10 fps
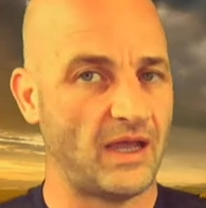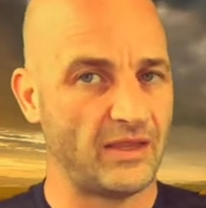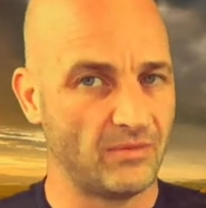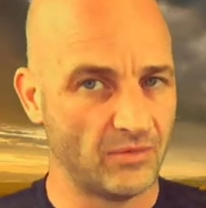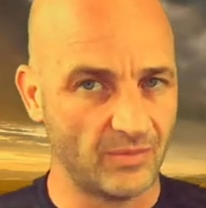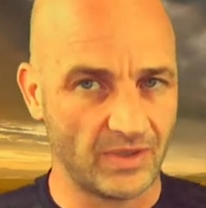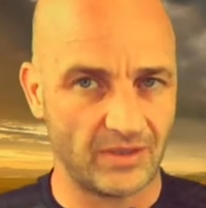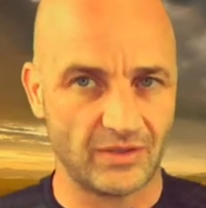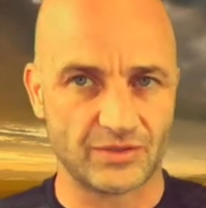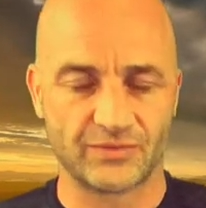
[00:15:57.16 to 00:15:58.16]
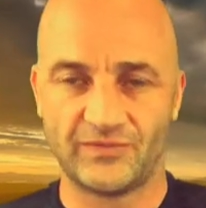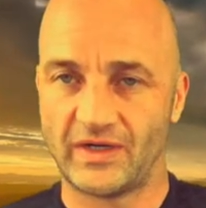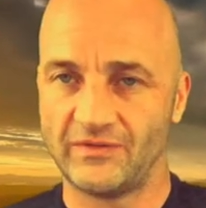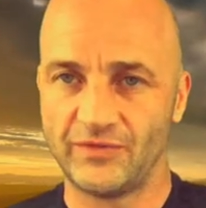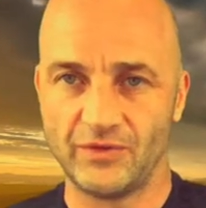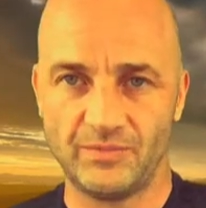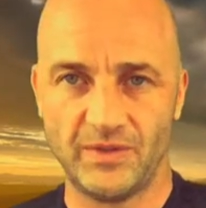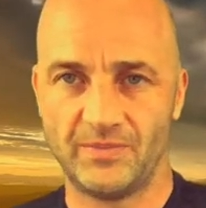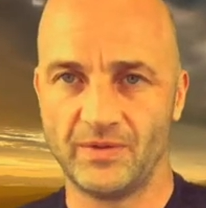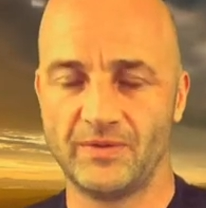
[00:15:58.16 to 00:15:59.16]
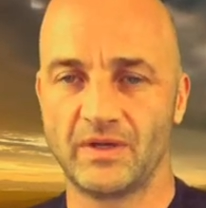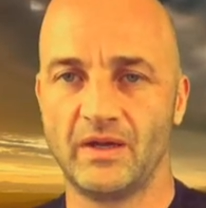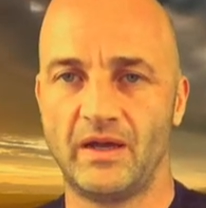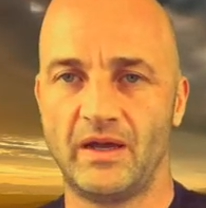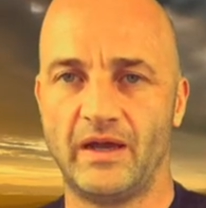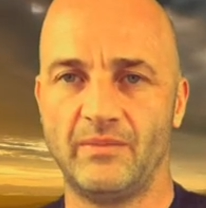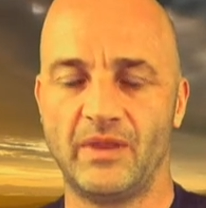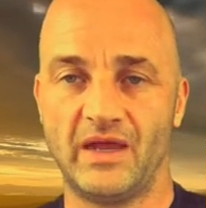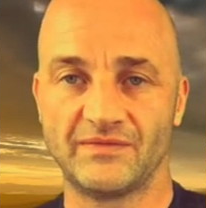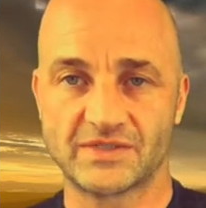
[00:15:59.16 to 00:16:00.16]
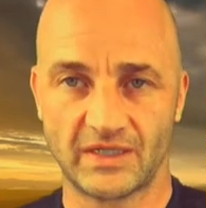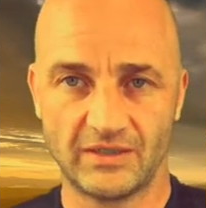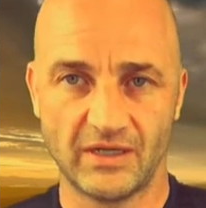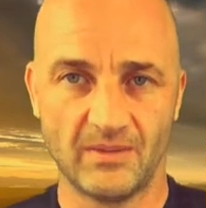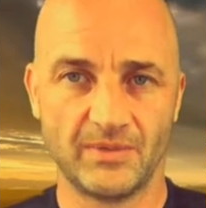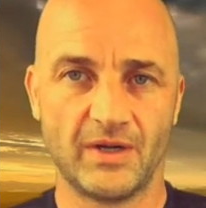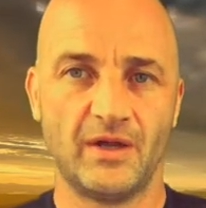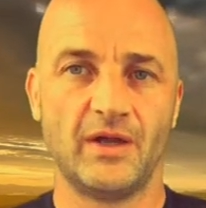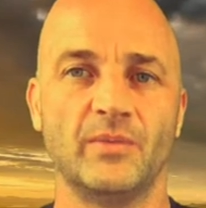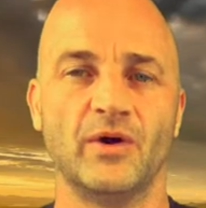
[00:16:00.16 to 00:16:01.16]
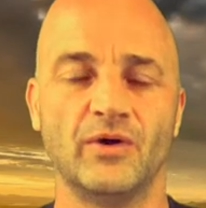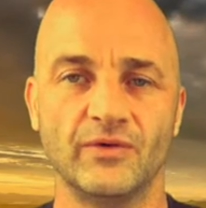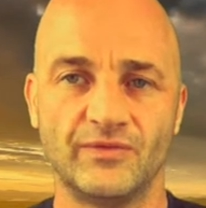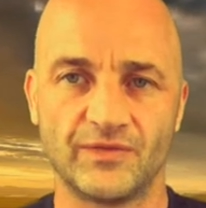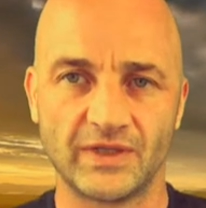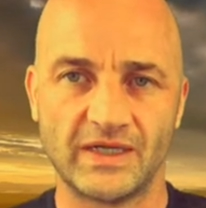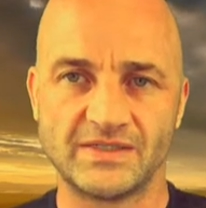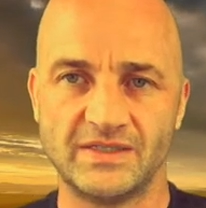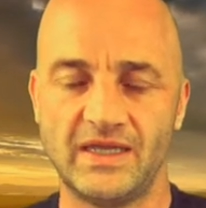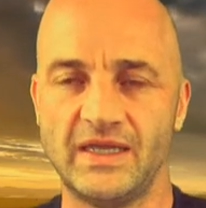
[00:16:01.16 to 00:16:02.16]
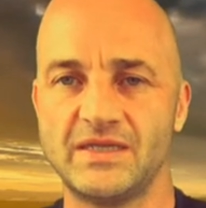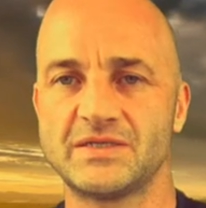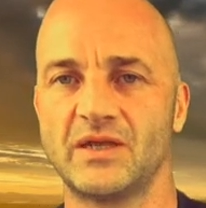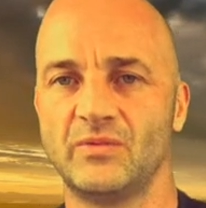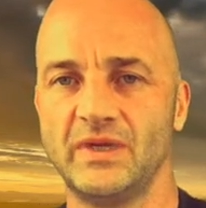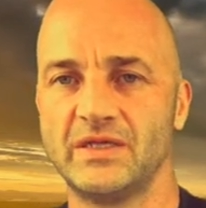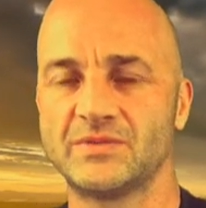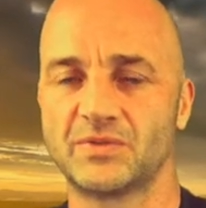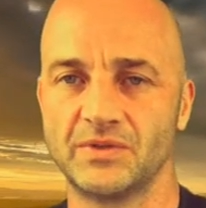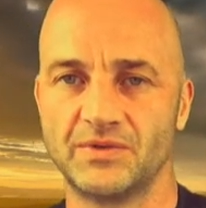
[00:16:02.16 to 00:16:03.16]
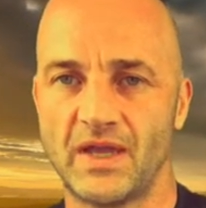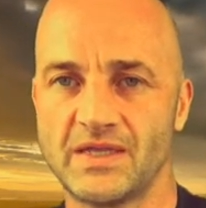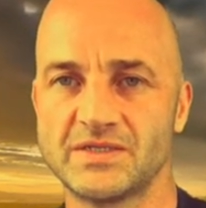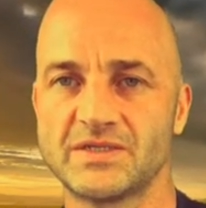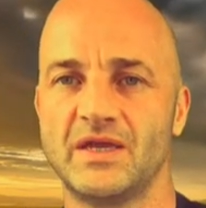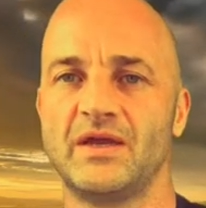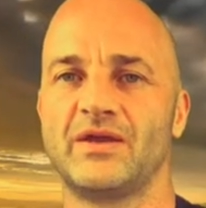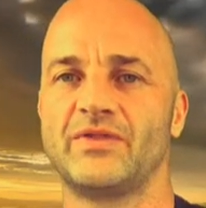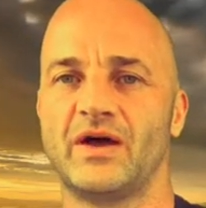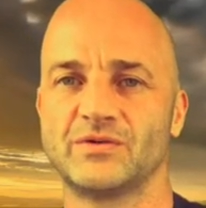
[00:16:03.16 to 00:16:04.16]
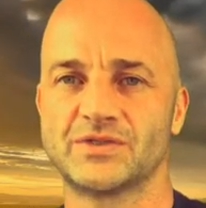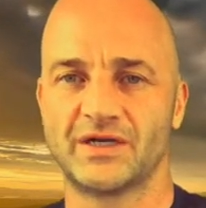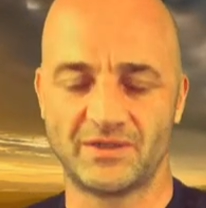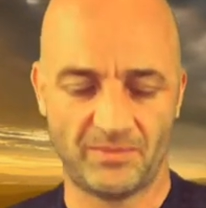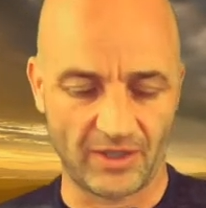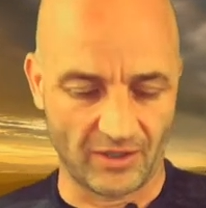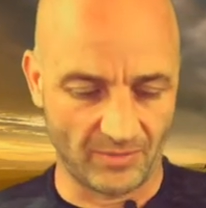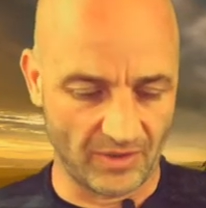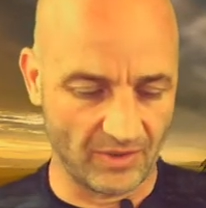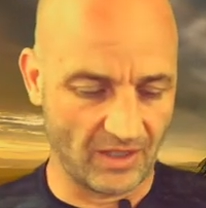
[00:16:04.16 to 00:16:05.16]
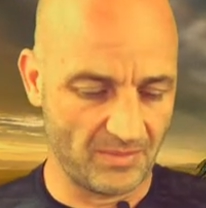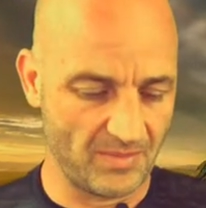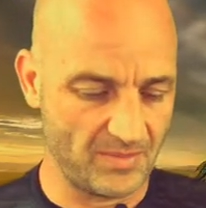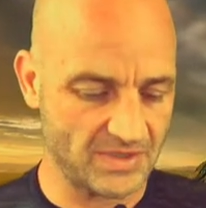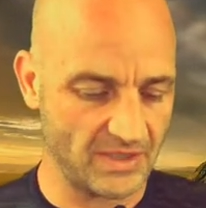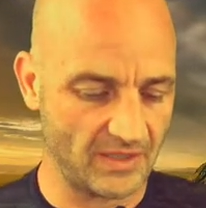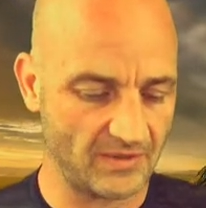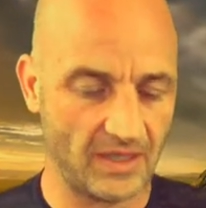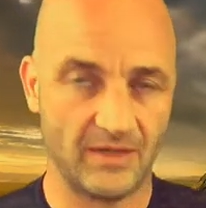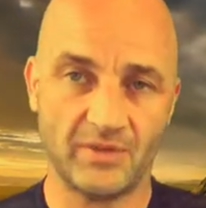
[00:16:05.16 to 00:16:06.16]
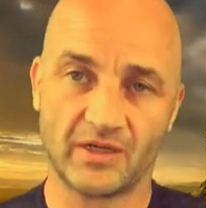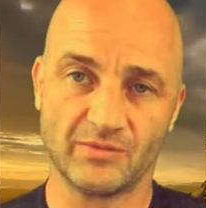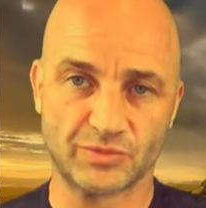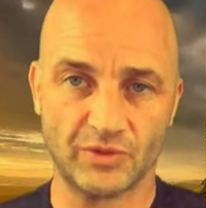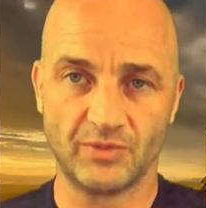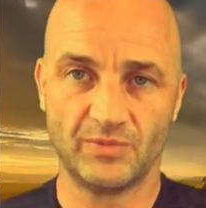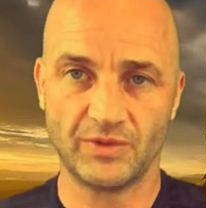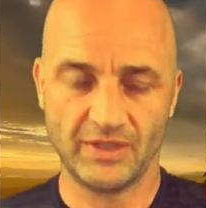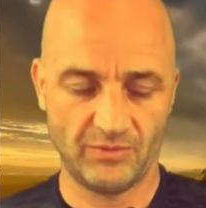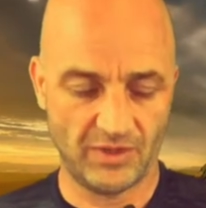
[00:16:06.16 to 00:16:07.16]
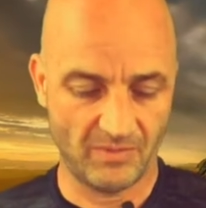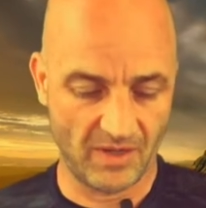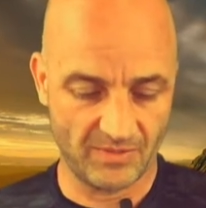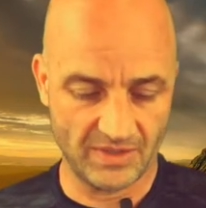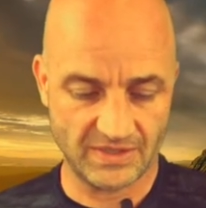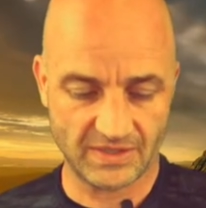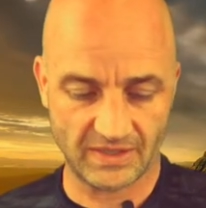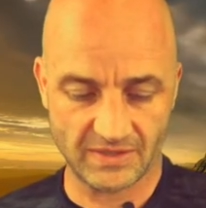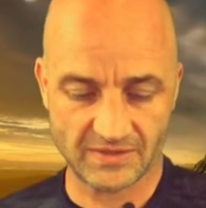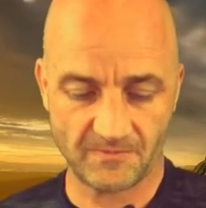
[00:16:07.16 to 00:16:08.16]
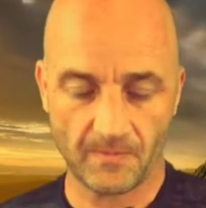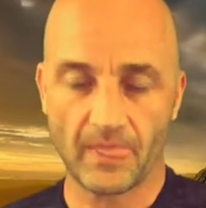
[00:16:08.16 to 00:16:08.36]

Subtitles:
At the moment, there's very few people that have signed up, but hopefully as the days and weeks progress, that will start to pick up and it'll get a bit busier, and it becomes more important that we remember these things.